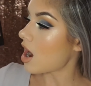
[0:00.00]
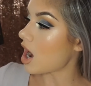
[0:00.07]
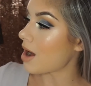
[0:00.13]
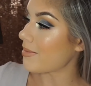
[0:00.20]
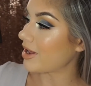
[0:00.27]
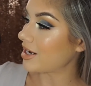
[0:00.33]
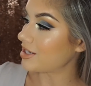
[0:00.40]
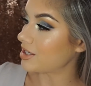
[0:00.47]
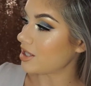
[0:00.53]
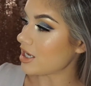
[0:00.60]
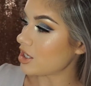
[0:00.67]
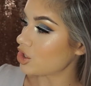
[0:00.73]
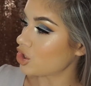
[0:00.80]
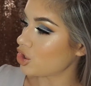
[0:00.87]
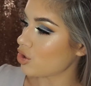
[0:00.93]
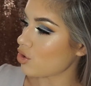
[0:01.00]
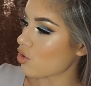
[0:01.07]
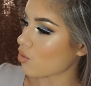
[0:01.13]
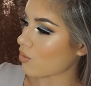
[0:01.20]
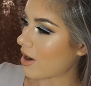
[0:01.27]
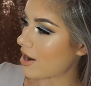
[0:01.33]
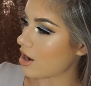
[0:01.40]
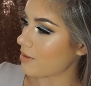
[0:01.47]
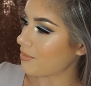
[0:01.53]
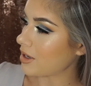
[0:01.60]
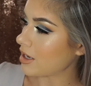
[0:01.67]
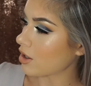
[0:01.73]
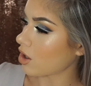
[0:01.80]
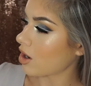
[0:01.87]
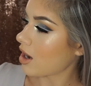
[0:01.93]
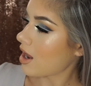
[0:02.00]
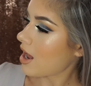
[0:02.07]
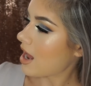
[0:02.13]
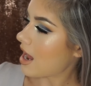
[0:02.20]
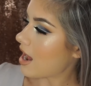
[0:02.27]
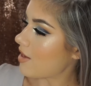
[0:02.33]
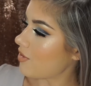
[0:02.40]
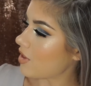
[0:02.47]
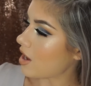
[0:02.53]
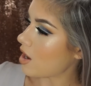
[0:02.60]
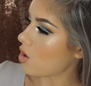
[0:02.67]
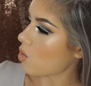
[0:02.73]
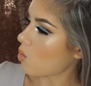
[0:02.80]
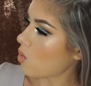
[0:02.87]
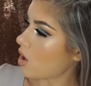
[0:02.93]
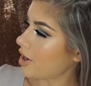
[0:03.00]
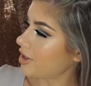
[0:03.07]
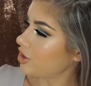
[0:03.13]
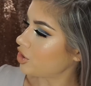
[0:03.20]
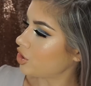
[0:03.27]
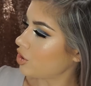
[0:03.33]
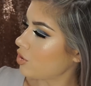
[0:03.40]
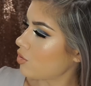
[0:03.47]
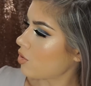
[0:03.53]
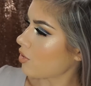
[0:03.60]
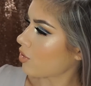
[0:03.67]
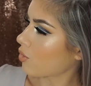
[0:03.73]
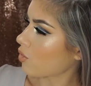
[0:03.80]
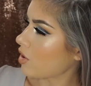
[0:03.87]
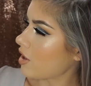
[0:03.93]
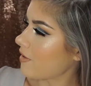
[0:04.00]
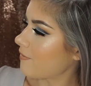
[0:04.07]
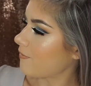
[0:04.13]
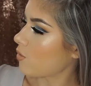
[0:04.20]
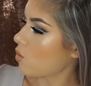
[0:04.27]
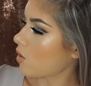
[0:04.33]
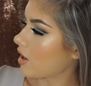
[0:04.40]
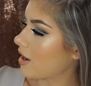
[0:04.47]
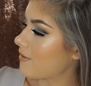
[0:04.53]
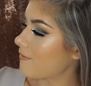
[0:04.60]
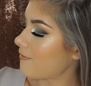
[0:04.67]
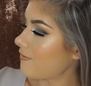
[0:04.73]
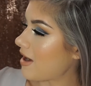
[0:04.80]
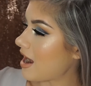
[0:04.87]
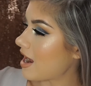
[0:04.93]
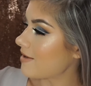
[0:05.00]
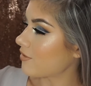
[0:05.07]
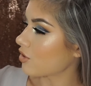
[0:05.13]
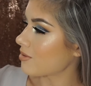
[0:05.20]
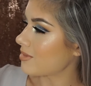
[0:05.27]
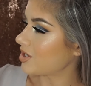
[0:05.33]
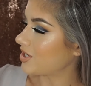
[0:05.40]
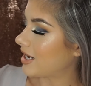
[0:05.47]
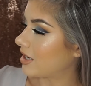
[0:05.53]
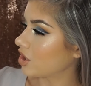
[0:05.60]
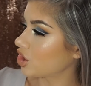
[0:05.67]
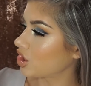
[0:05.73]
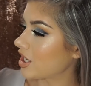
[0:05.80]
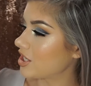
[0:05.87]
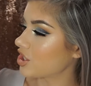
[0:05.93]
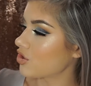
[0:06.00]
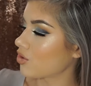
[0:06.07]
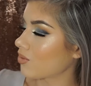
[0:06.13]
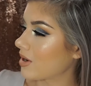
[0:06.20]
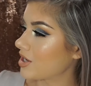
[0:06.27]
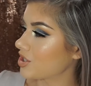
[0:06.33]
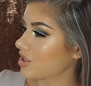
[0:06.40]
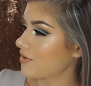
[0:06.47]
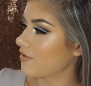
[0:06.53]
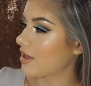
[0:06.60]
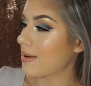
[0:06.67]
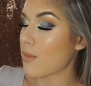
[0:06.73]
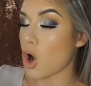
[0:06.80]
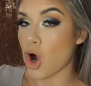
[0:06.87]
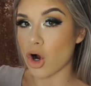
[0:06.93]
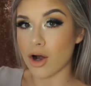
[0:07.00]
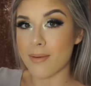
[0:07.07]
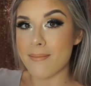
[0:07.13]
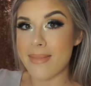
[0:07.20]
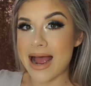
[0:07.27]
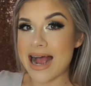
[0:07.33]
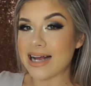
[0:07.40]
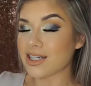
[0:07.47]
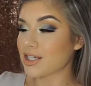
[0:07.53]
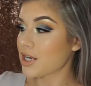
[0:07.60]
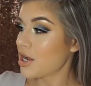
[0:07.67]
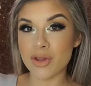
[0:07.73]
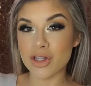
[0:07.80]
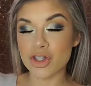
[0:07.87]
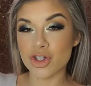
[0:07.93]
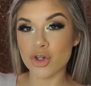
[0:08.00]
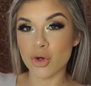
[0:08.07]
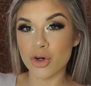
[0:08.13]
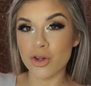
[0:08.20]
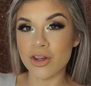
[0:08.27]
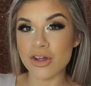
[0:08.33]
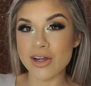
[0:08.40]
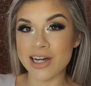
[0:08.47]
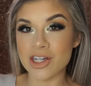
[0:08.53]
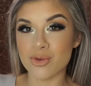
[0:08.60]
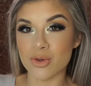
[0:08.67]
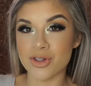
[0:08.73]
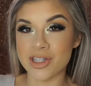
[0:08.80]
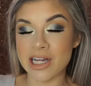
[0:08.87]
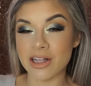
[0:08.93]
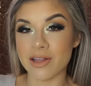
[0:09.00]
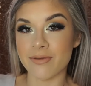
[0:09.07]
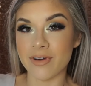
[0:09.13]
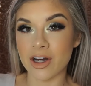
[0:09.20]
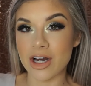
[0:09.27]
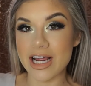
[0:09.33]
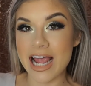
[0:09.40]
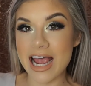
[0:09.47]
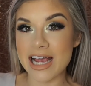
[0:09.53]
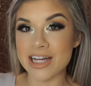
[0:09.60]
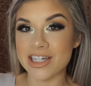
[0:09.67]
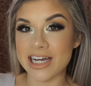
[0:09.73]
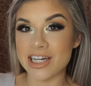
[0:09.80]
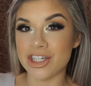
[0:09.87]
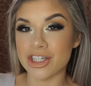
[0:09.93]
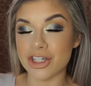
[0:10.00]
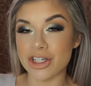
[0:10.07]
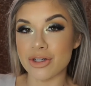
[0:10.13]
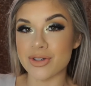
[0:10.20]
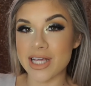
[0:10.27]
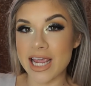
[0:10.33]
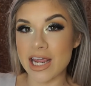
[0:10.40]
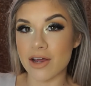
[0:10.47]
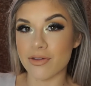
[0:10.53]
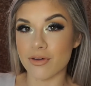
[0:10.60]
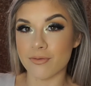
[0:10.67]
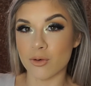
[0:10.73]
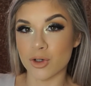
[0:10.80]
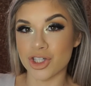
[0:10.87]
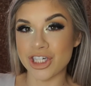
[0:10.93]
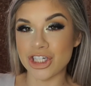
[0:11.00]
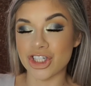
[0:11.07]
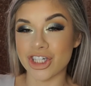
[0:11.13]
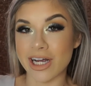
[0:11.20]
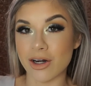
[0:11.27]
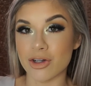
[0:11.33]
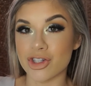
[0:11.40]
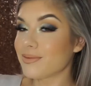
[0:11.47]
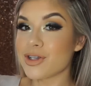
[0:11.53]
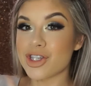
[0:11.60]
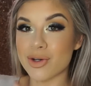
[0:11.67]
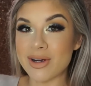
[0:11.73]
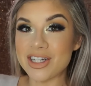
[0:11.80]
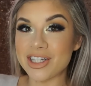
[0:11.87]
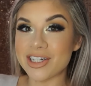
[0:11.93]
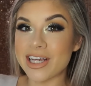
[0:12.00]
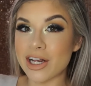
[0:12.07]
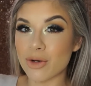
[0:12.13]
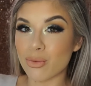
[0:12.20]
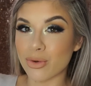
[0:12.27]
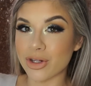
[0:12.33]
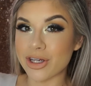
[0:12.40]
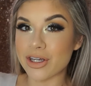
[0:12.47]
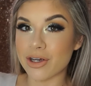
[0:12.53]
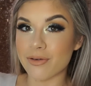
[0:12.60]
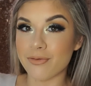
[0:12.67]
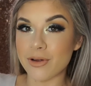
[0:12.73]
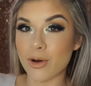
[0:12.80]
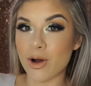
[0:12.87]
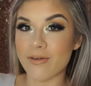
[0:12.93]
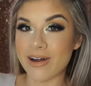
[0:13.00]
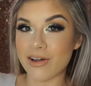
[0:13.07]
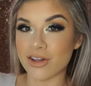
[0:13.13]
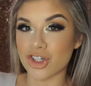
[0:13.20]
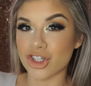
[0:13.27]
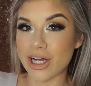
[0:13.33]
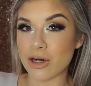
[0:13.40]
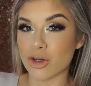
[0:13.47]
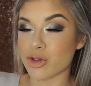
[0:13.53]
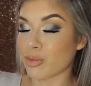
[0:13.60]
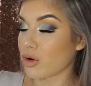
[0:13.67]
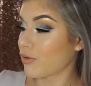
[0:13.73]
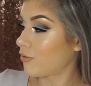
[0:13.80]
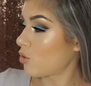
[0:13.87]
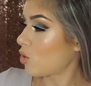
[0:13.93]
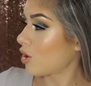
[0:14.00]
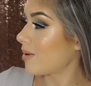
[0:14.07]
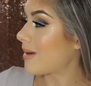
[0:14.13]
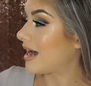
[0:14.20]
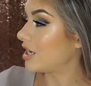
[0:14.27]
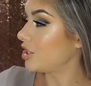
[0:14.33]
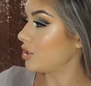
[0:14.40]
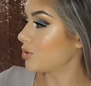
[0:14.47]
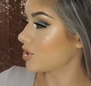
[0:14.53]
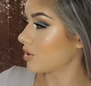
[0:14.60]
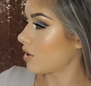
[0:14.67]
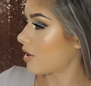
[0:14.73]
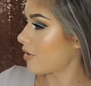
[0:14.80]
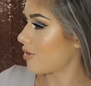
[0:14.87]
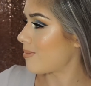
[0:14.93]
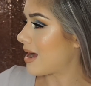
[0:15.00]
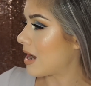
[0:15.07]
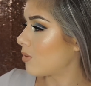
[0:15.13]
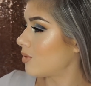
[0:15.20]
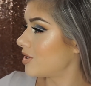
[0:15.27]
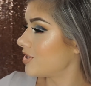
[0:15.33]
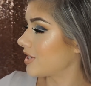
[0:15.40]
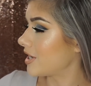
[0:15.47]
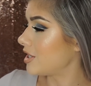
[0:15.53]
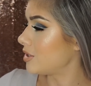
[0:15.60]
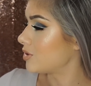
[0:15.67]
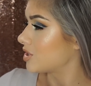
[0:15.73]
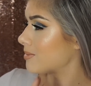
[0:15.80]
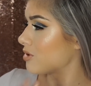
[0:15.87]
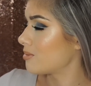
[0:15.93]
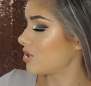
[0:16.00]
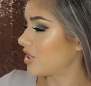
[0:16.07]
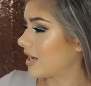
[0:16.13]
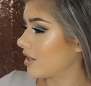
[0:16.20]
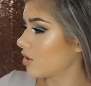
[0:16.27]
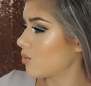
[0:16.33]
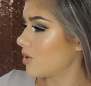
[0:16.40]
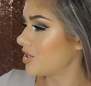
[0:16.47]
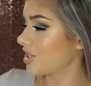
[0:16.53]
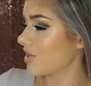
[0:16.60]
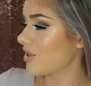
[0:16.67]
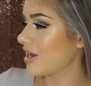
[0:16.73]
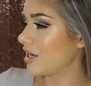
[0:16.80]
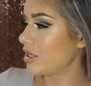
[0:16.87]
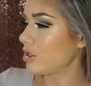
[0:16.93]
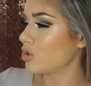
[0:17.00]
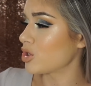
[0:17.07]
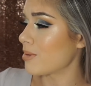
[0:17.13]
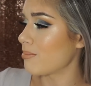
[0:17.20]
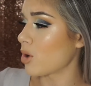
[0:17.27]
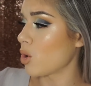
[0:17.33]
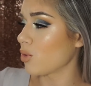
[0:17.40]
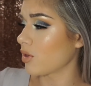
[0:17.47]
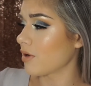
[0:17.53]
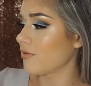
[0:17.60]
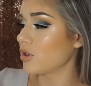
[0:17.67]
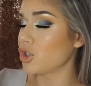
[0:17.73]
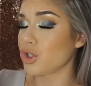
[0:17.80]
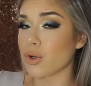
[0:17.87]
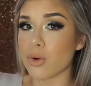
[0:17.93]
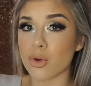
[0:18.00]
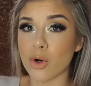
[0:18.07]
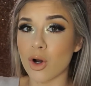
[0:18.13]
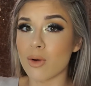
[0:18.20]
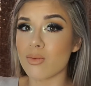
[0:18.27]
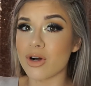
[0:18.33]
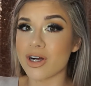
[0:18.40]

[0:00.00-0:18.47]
It is these 2 right up here. And then 1, 2, 3, 4, and 5 are the metallic shades, and the rest of them are matte. In the tutorial that you guys will see at the very end, I did use 8 of the 14 shadows. So I did get a really good feel of how the shadows perform. I used a lot of the matte ones, I used some of the metallic ones, and then I used both of the duochrome